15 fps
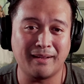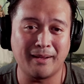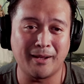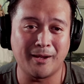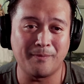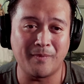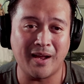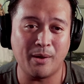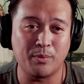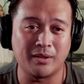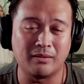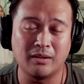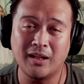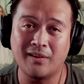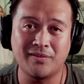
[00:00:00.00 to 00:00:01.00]
um, I
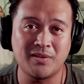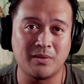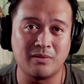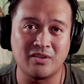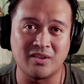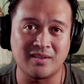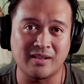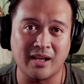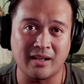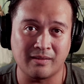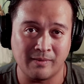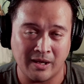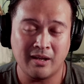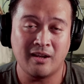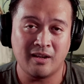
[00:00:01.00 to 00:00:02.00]
would love to just like
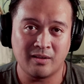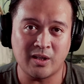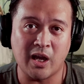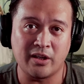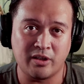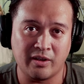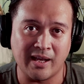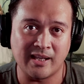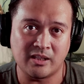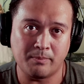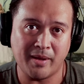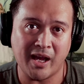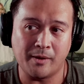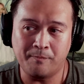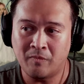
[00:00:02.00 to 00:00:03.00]
talk to you guys
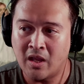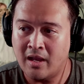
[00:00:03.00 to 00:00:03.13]
about.